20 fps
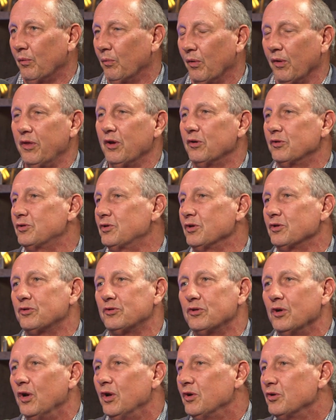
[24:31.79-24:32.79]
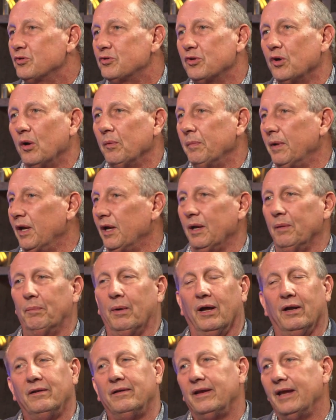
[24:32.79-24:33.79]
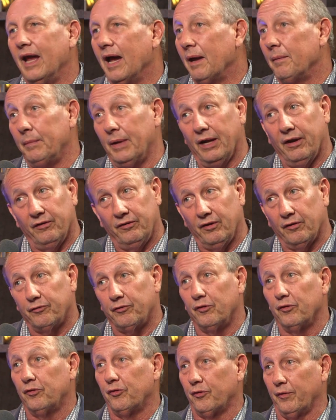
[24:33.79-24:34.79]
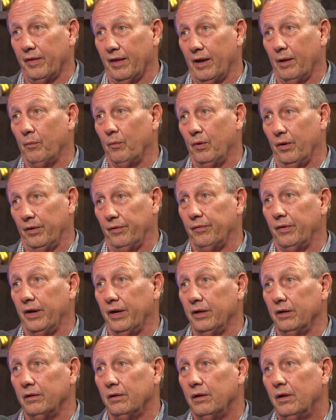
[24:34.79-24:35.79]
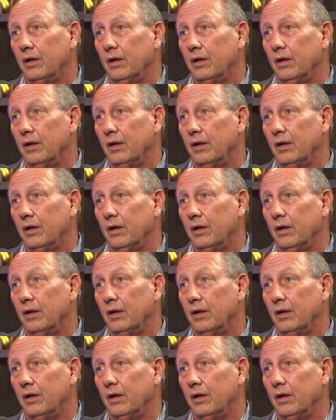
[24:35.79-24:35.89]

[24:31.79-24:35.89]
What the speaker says: Well, there's just so many, but yeah, I made a difference for that one, right?